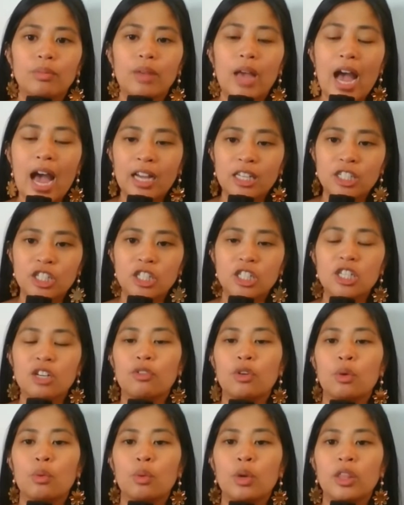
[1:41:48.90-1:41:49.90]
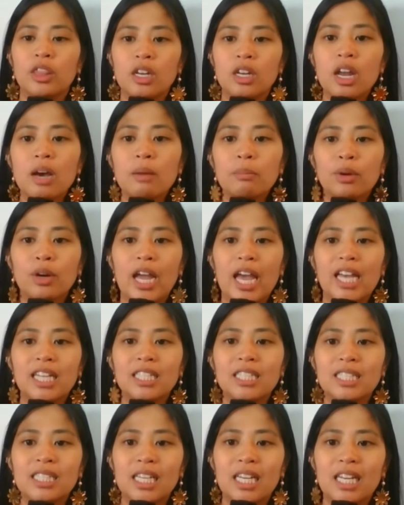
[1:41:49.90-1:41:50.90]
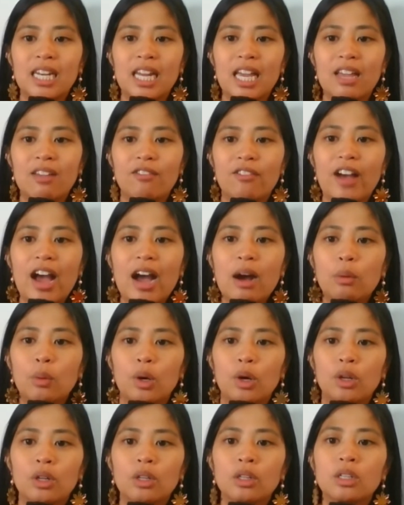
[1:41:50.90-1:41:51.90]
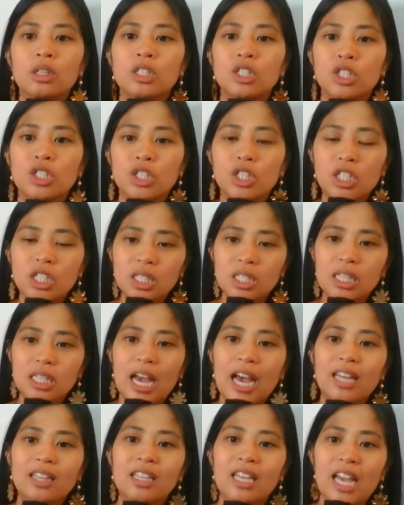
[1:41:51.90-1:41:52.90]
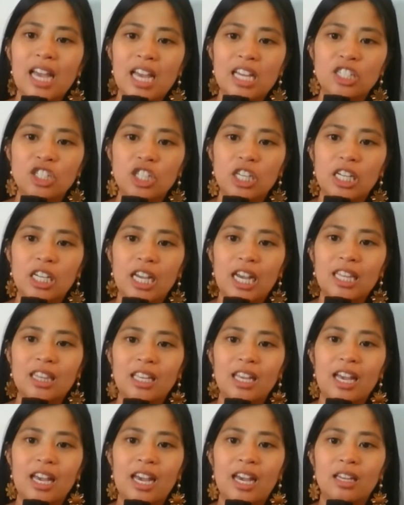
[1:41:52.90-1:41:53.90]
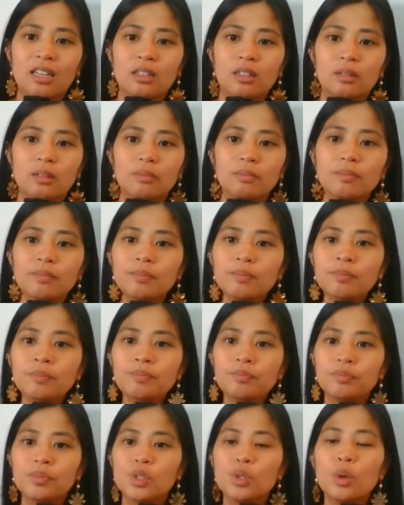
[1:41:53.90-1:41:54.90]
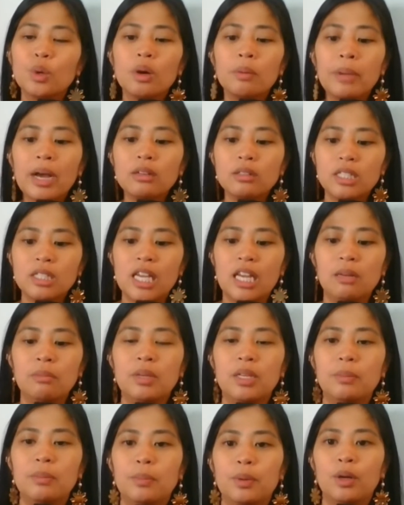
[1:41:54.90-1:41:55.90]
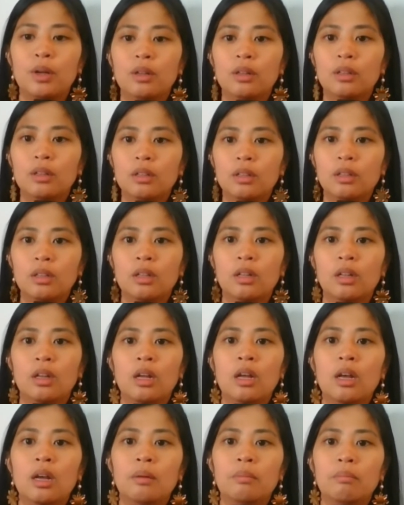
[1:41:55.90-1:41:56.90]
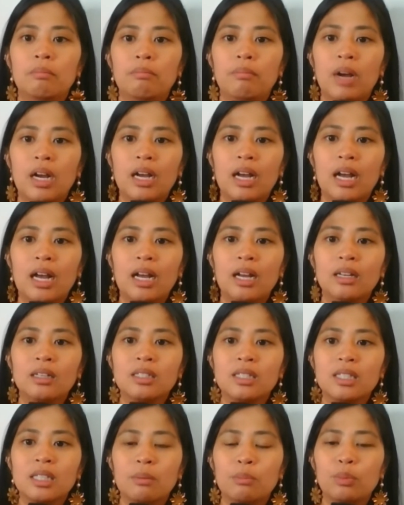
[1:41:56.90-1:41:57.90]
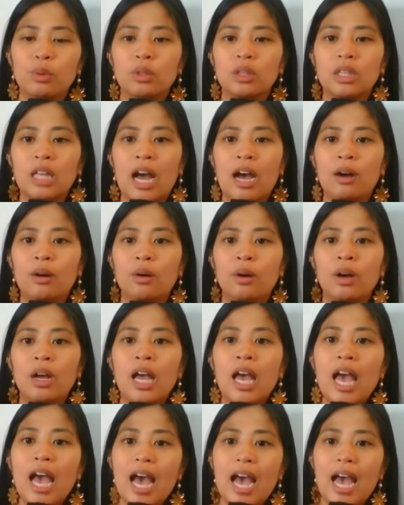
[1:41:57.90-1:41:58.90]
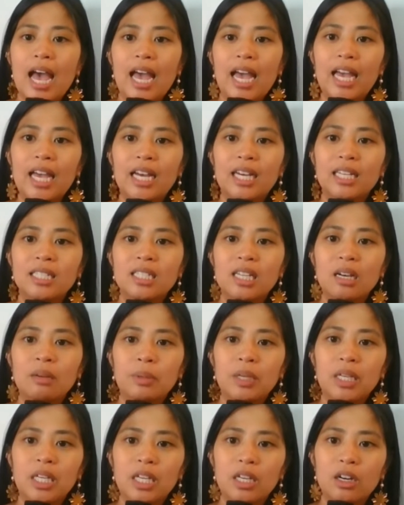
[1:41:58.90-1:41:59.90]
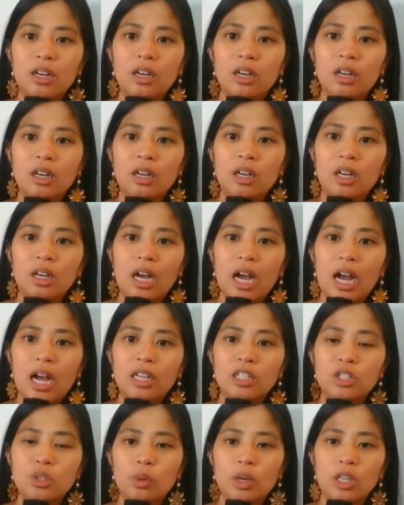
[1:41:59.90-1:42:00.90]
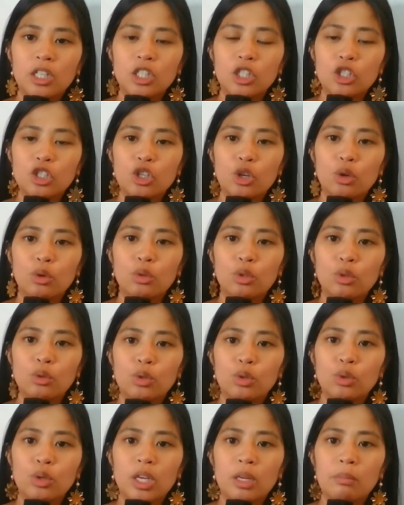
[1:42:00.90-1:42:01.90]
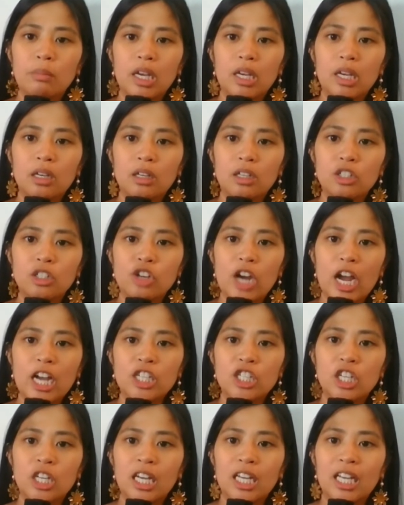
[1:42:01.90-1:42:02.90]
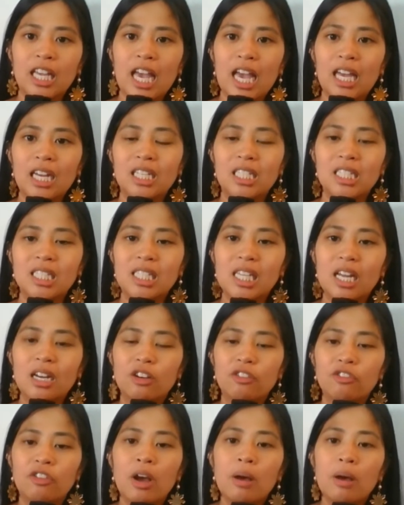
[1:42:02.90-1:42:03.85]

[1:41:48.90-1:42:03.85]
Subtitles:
adjective or when the number ends in a vowel. Just add the ng at the end. So about 10 people, mga 10 tao. And up here, I just wanted to show you, you can make a contraction again. Instead of